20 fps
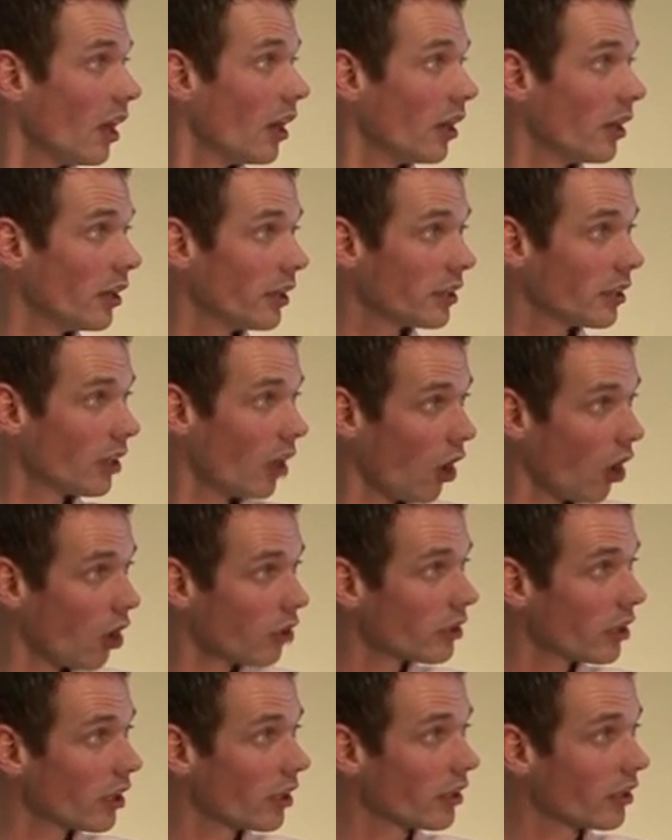
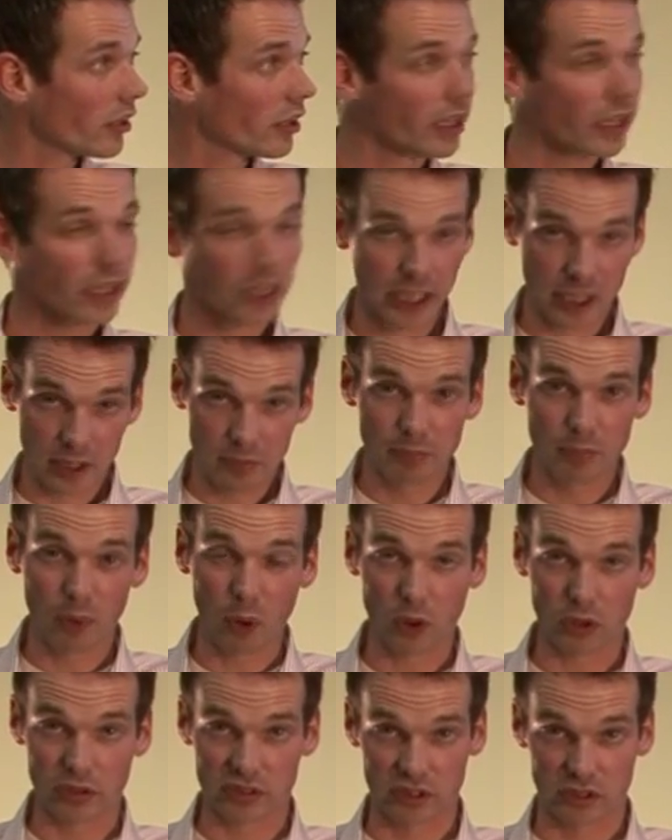Another
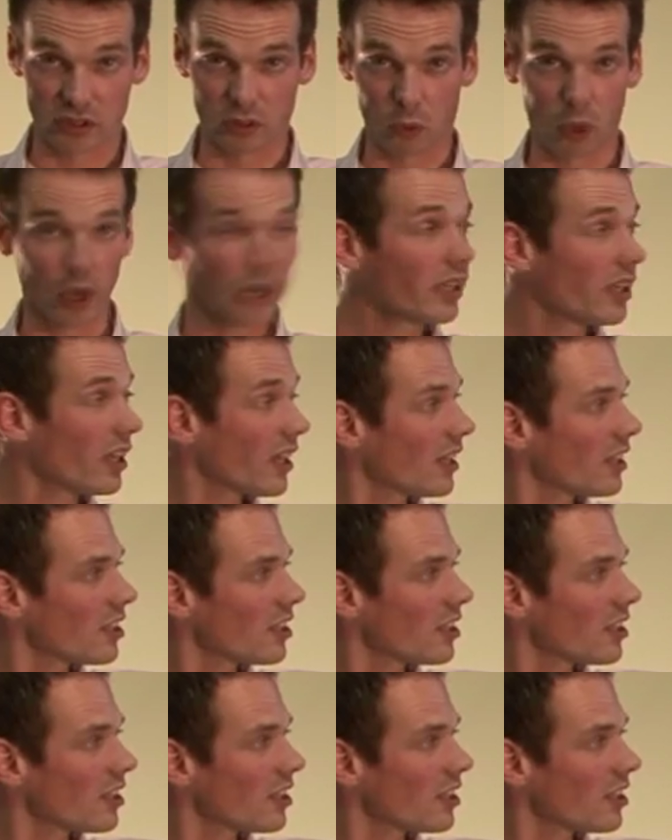important one